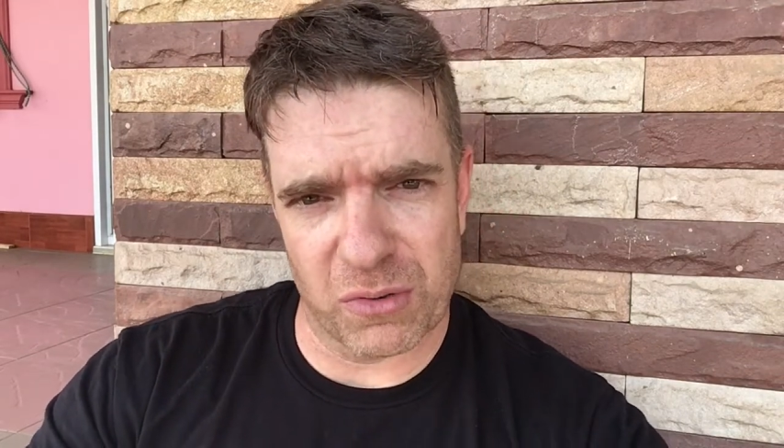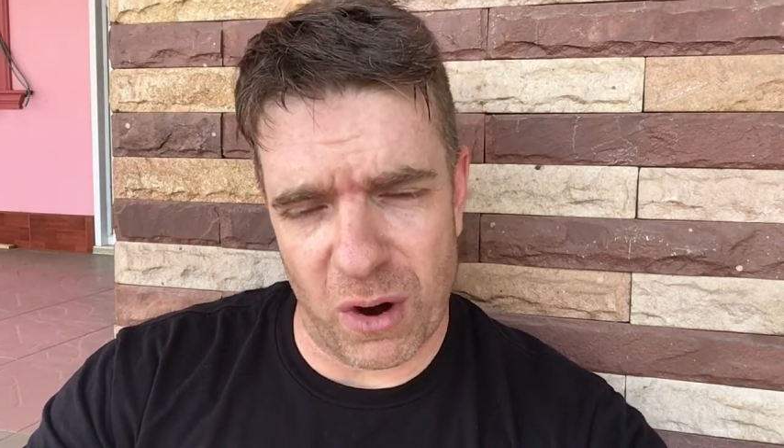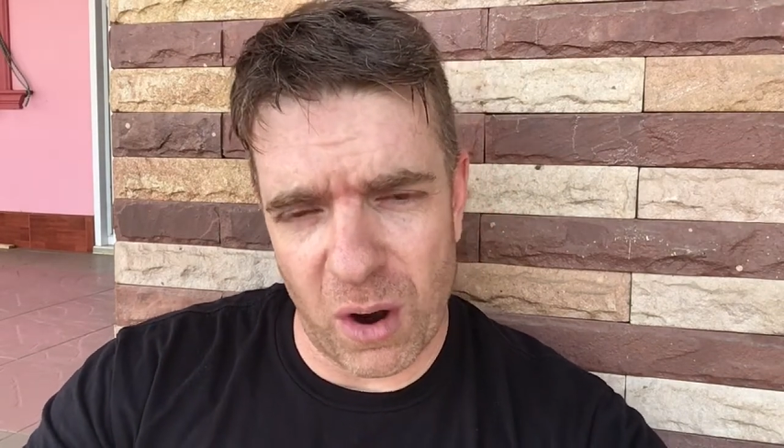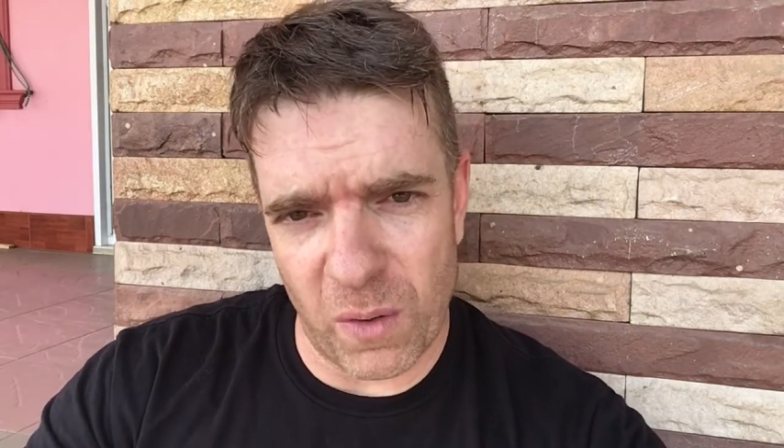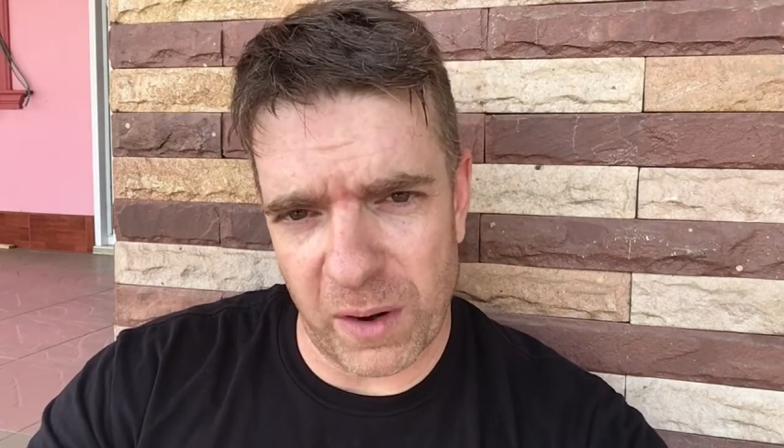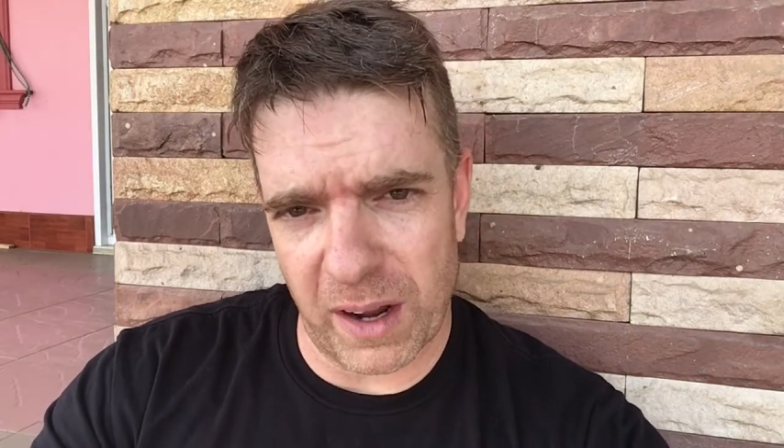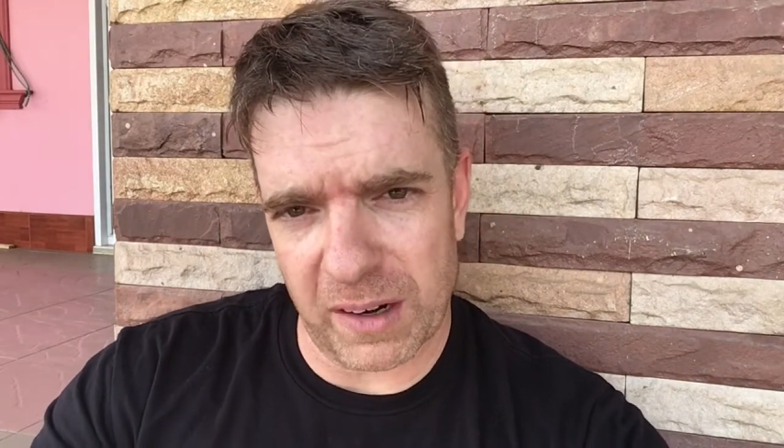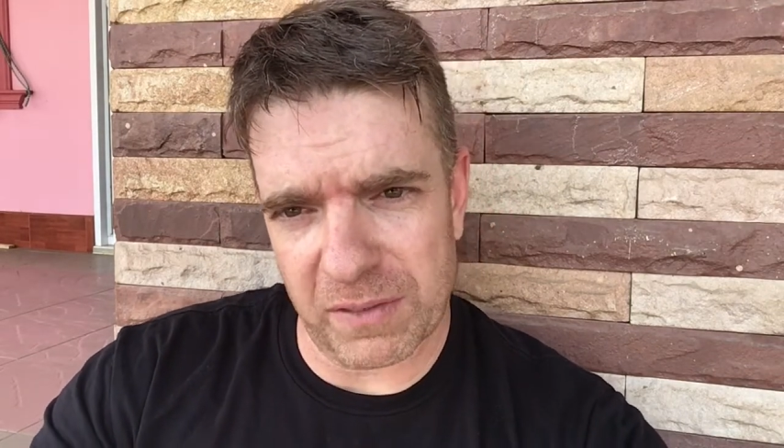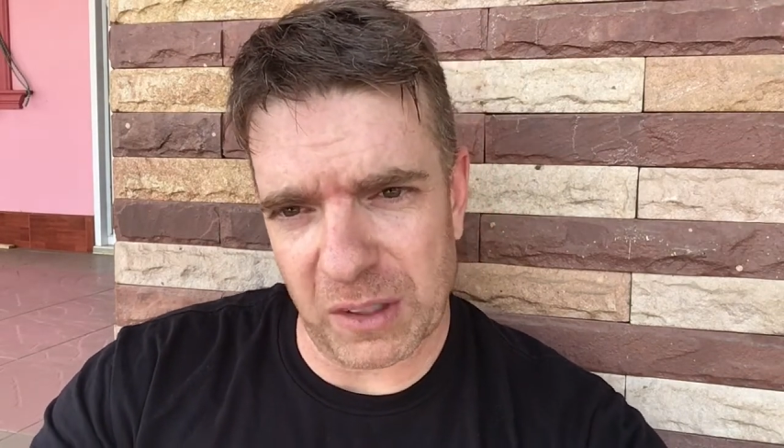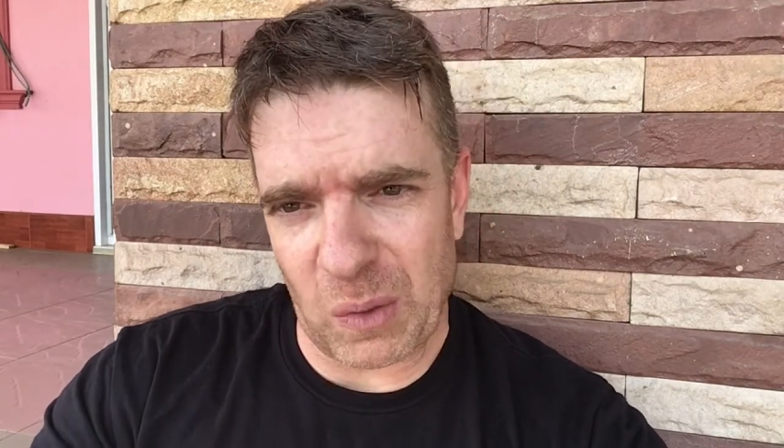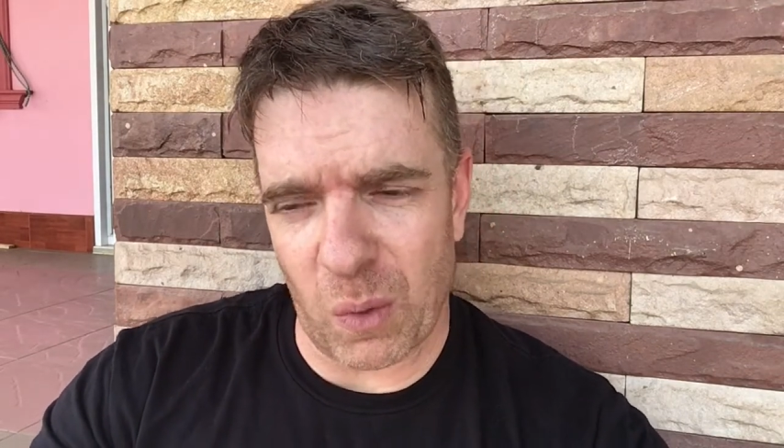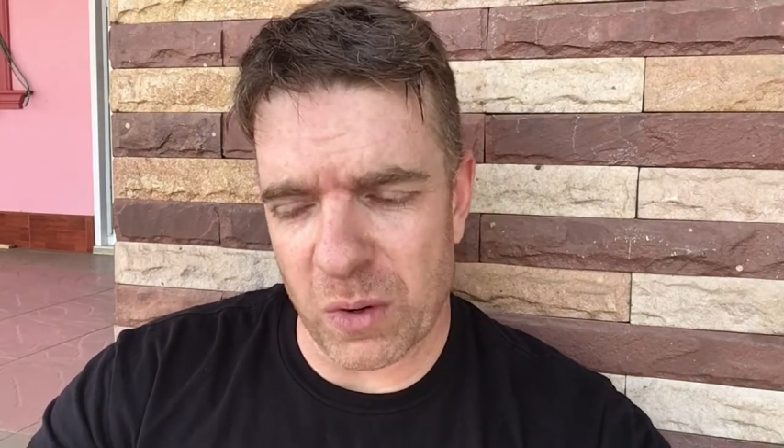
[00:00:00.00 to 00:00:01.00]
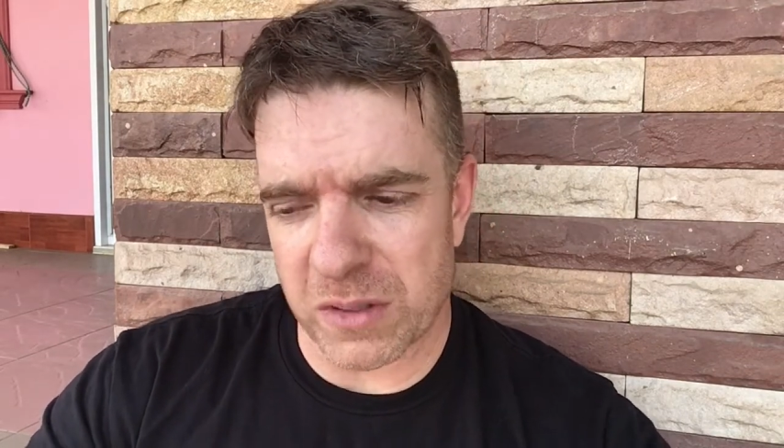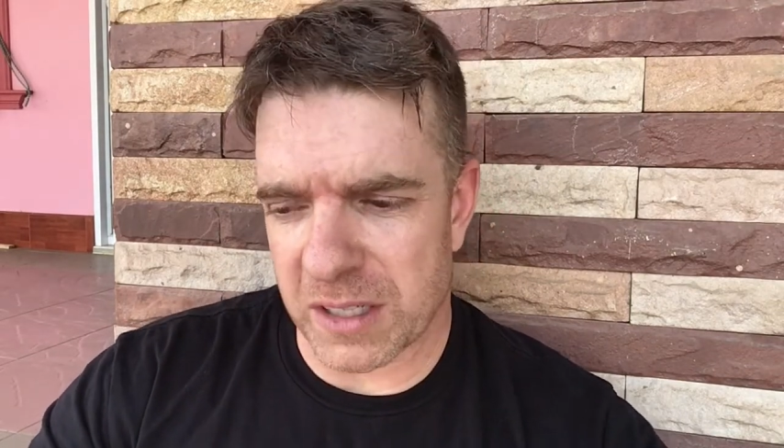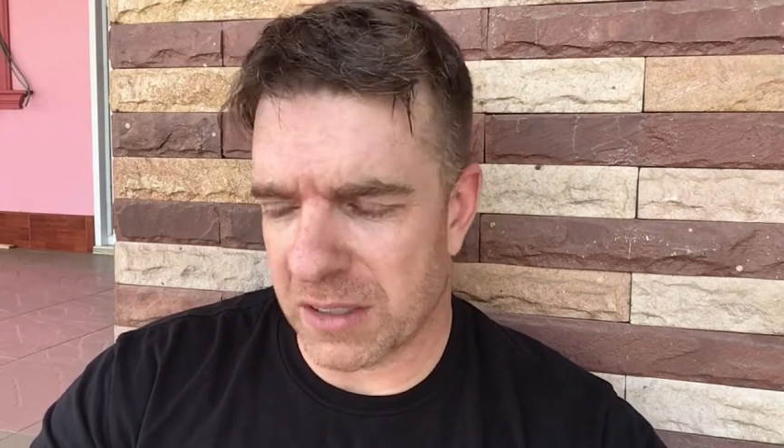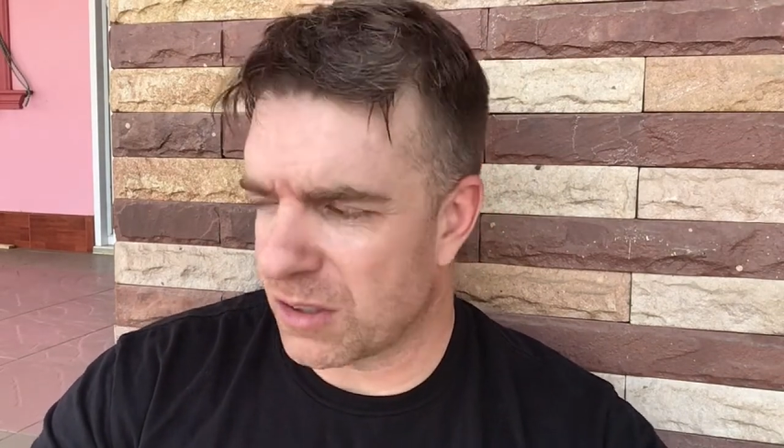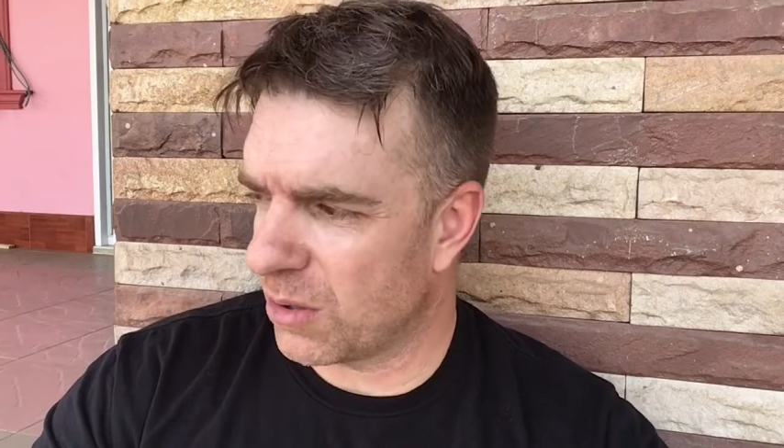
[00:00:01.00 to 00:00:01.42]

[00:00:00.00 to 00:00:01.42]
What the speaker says: grown out of the quarantine.